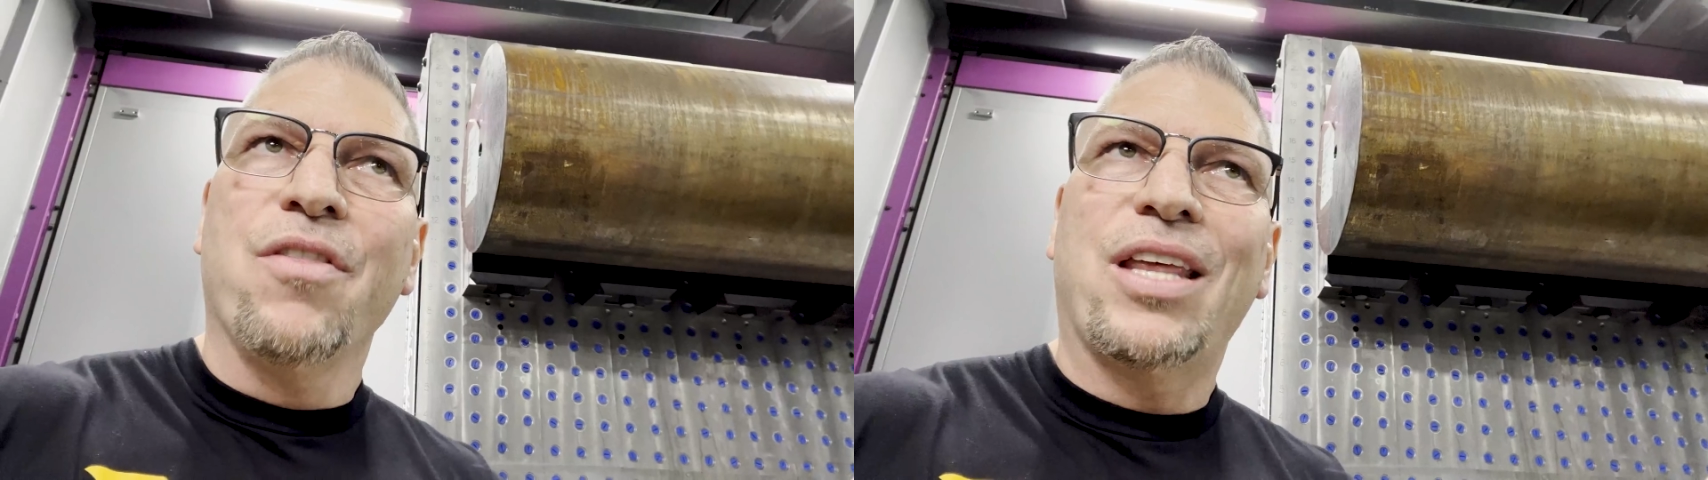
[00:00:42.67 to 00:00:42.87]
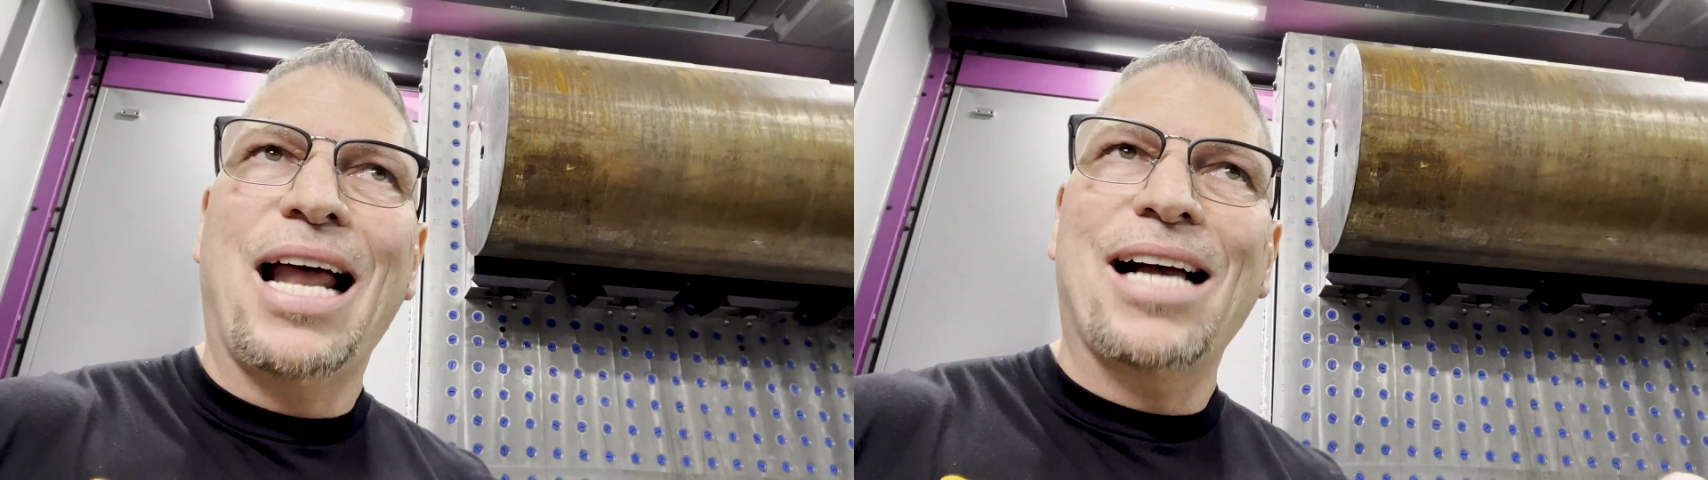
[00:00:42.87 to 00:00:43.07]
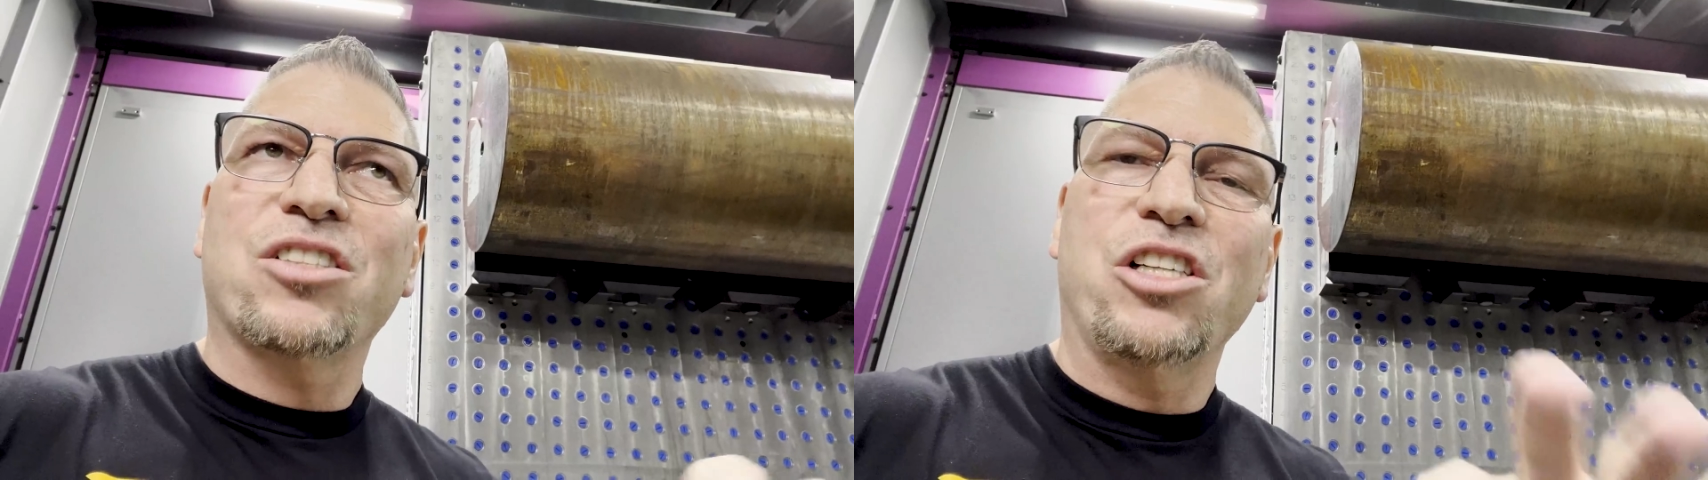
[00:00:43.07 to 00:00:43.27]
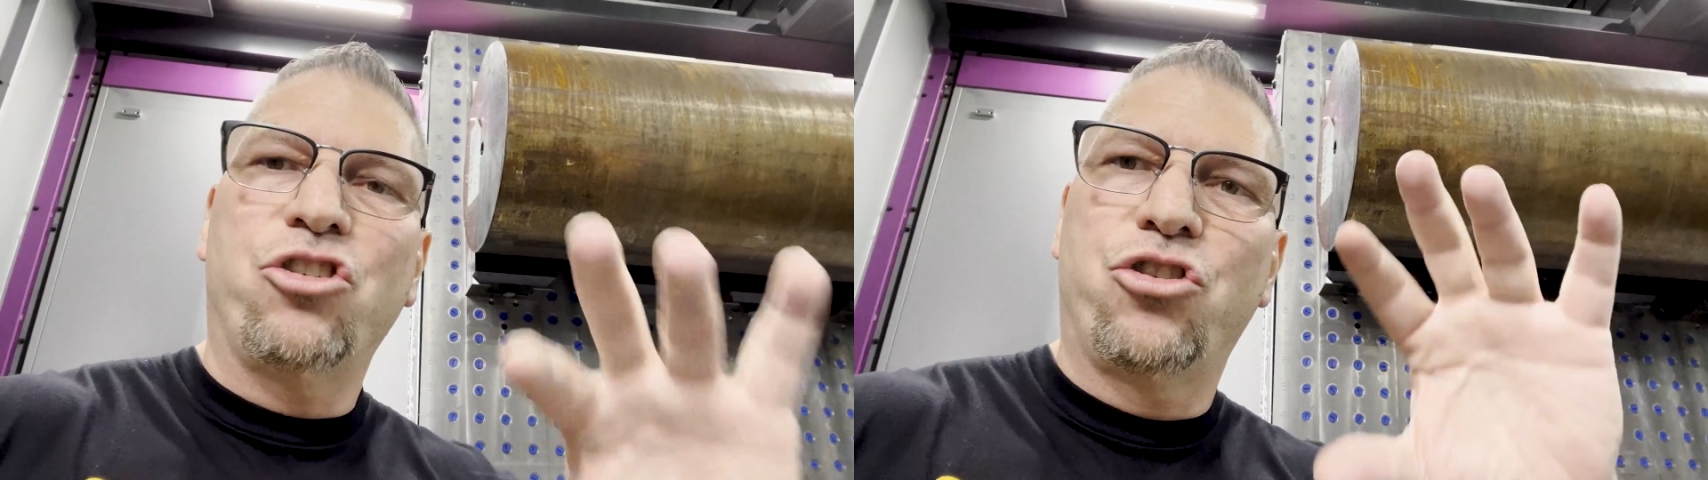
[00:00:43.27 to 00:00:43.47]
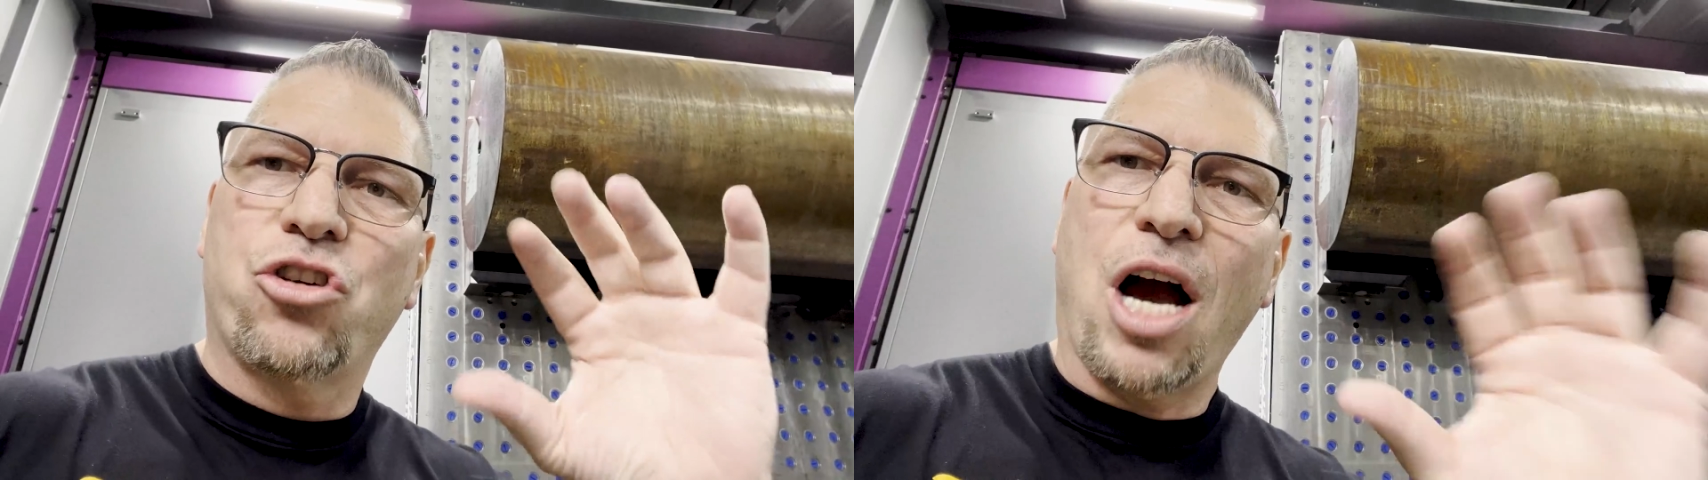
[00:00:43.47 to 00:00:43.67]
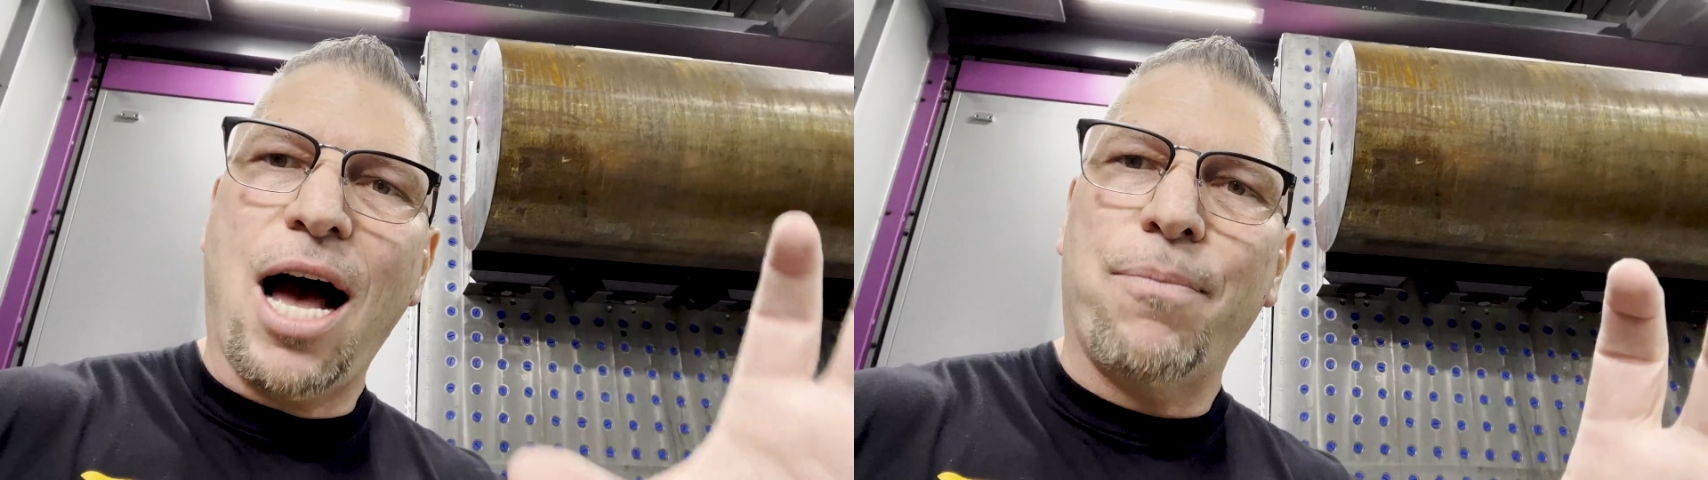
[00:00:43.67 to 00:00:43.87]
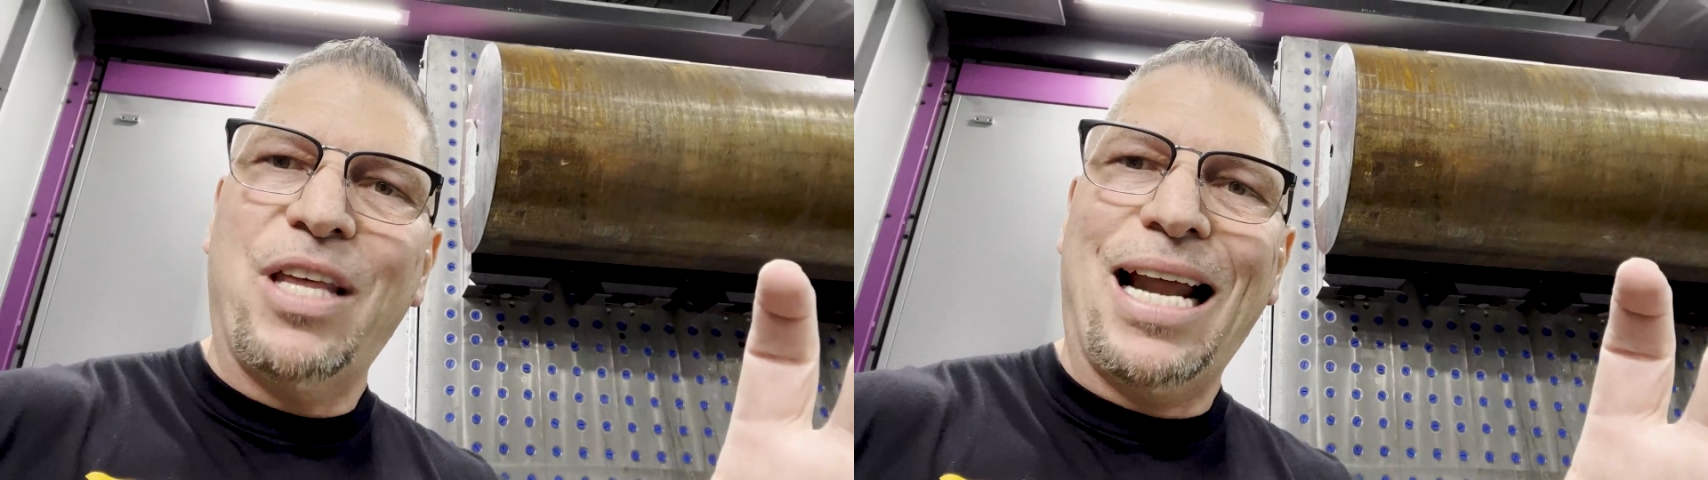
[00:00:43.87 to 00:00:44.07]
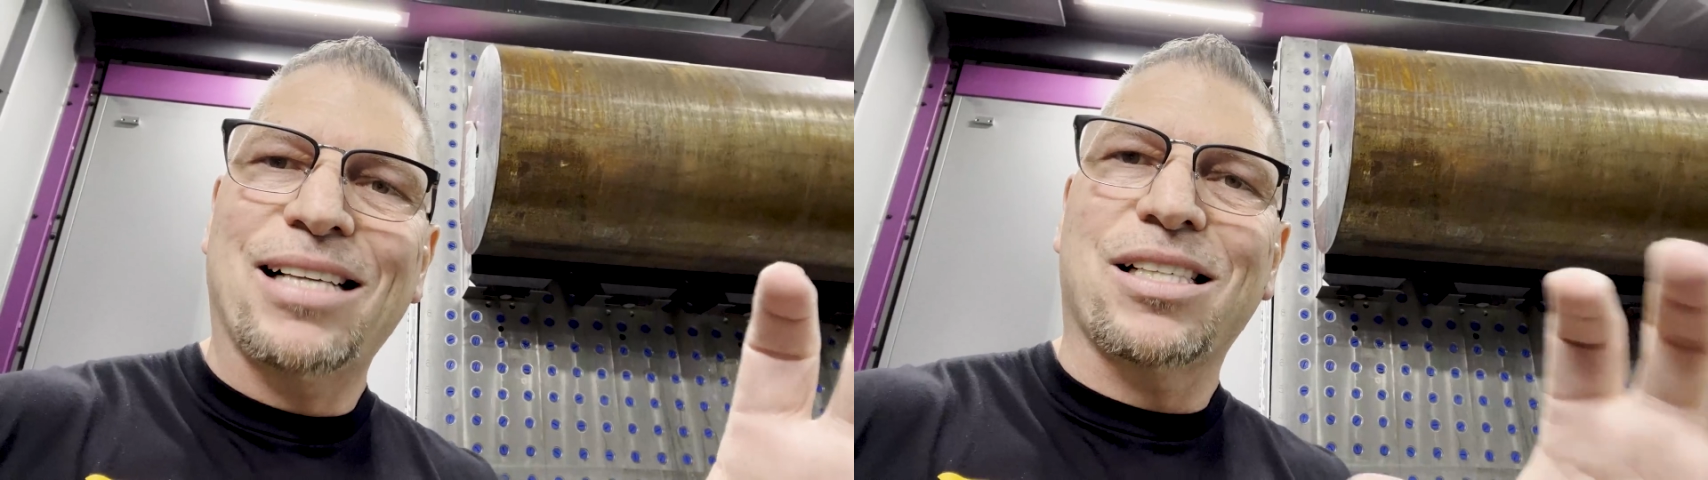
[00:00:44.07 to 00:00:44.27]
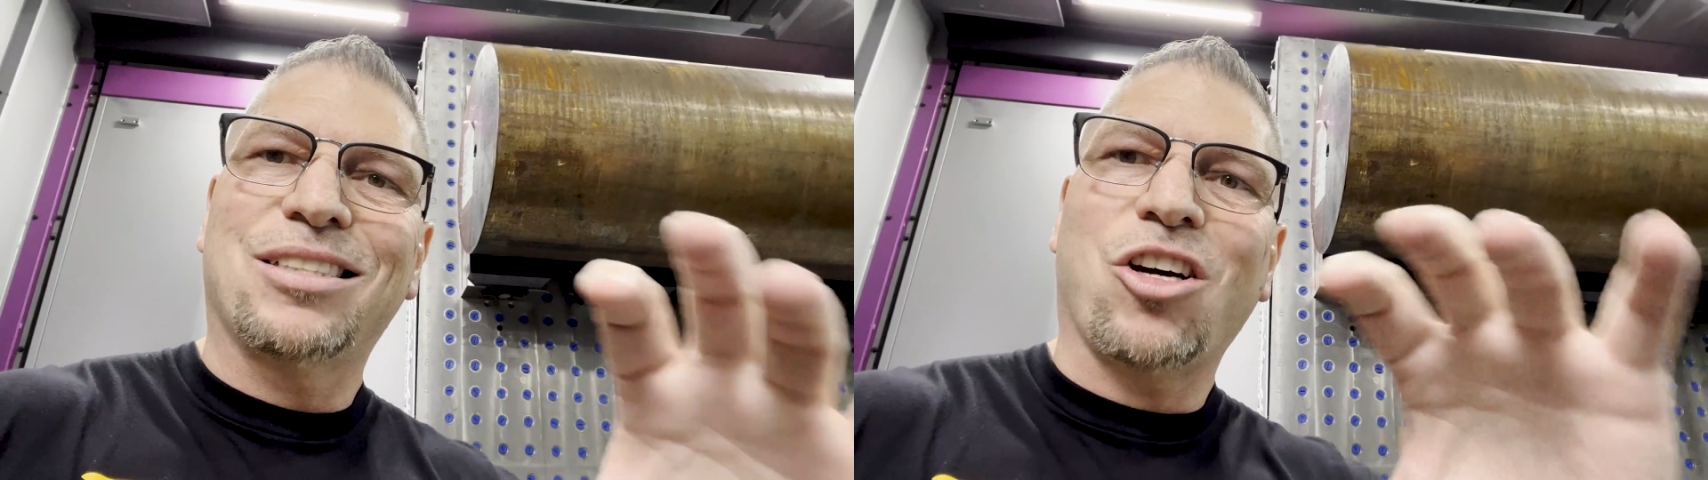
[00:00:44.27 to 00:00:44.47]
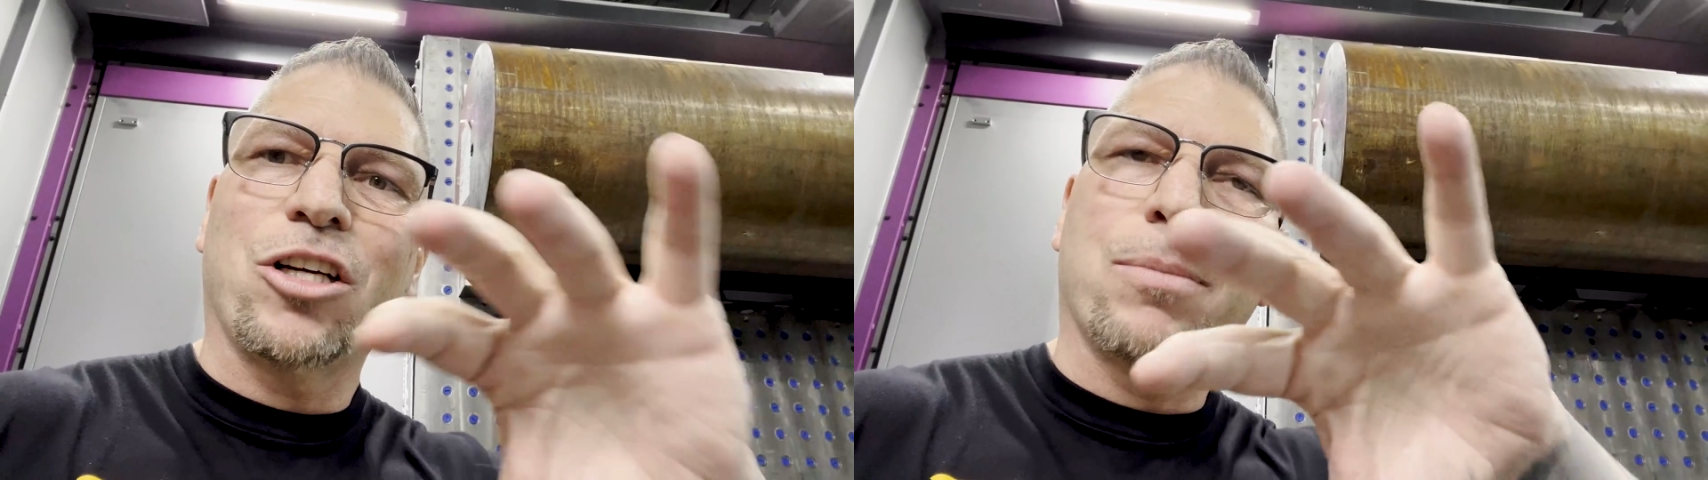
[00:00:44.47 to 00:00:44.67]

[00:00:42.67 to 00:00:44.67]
that has a job that has a ton